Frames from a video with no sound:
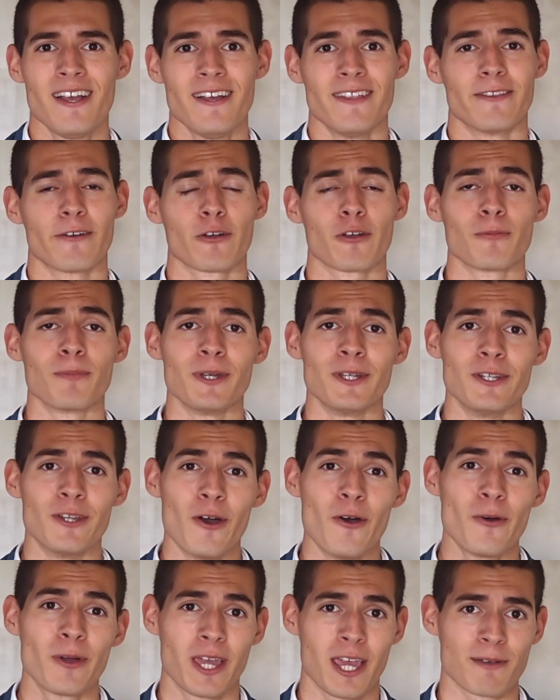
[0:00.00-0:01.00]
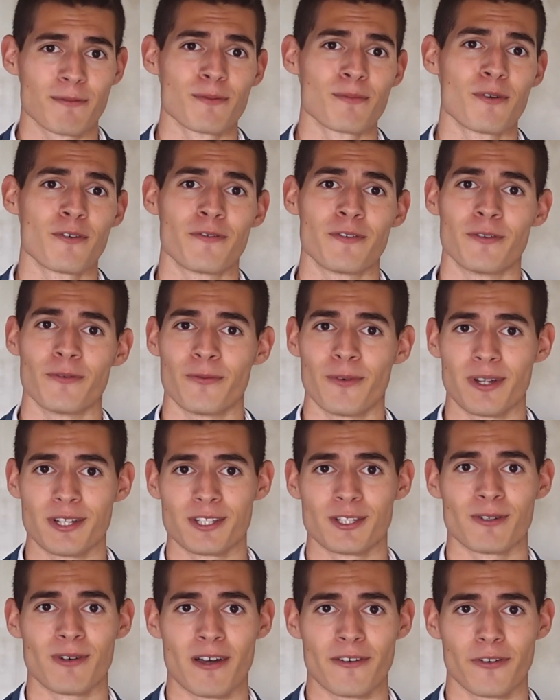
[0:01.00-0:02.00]
There can be no camera movement
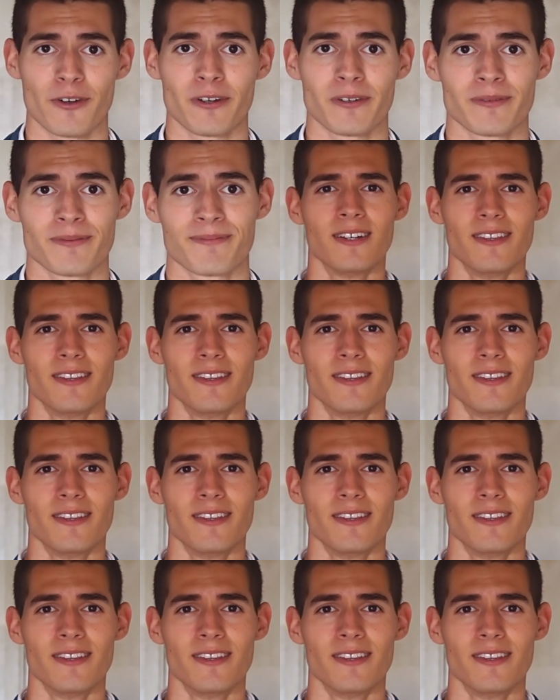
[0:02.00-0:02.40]
whatsoever.